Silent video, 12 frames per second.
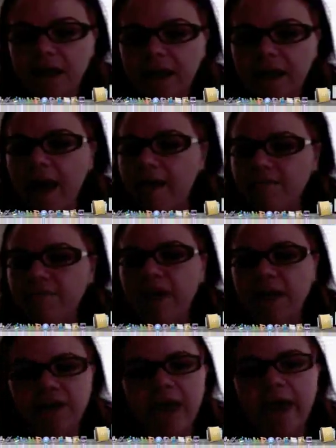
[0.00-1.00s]
yeah,
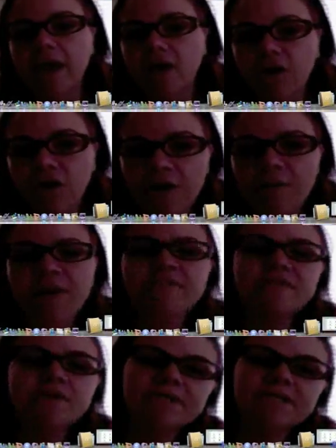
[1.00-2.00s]
and you can't hear them and if
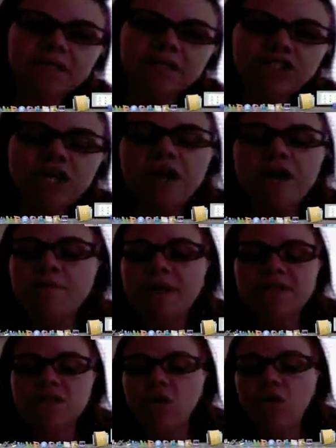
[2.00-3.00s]
somebody's in the gym.
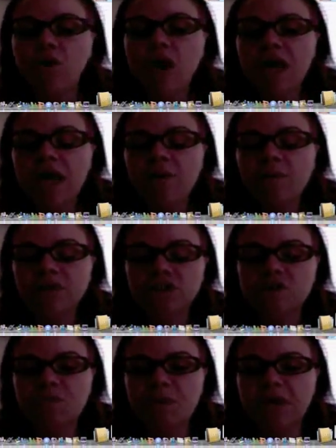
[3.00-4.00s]
And so it would
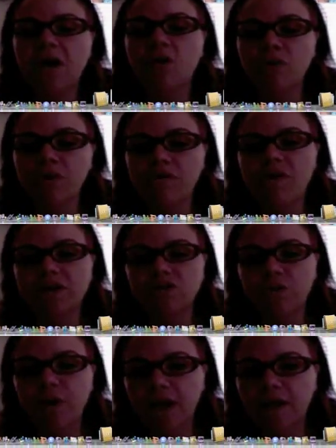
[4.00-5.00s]
just be a real
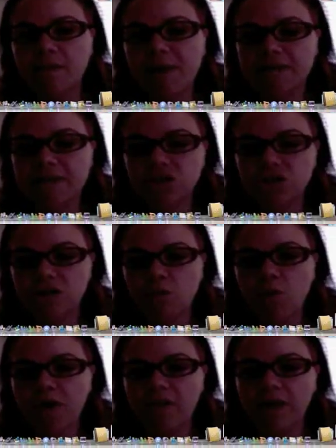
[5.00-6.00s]
effective way to get the message to
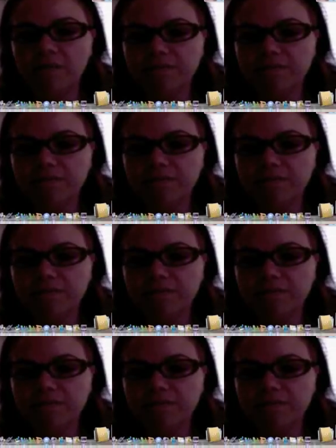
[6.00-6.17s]
them quickly.